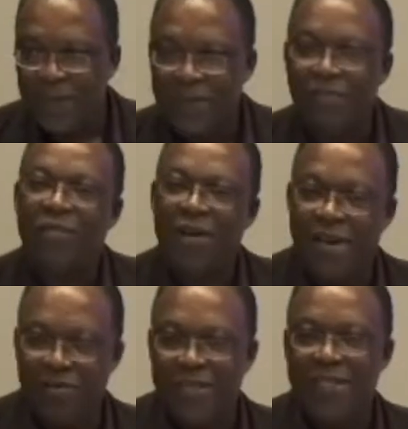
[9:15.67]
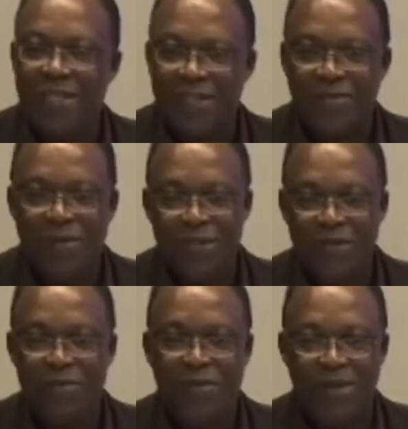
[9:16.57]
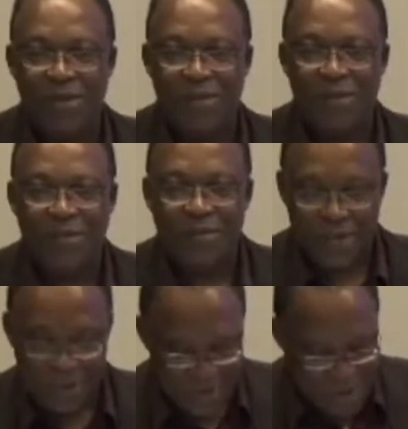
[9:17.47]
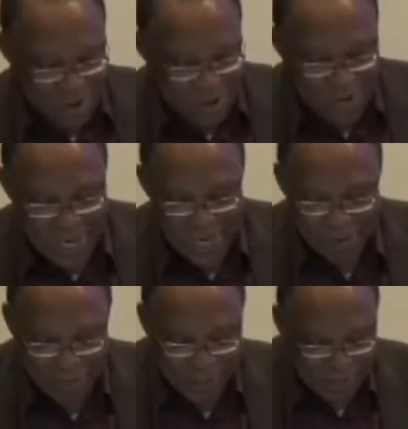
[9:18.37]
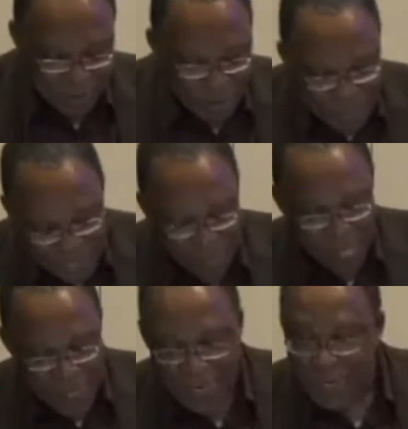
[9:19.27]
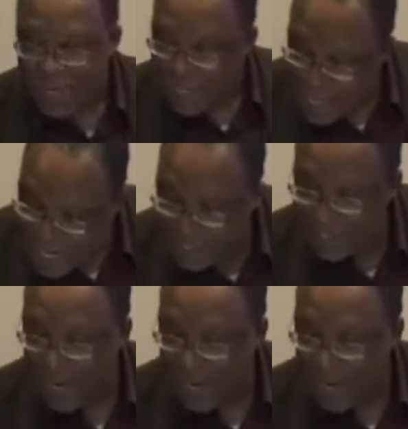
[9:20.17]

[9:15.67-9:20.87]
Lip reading: Because 5 and 6 really do belong to different order numbers. Okay, the next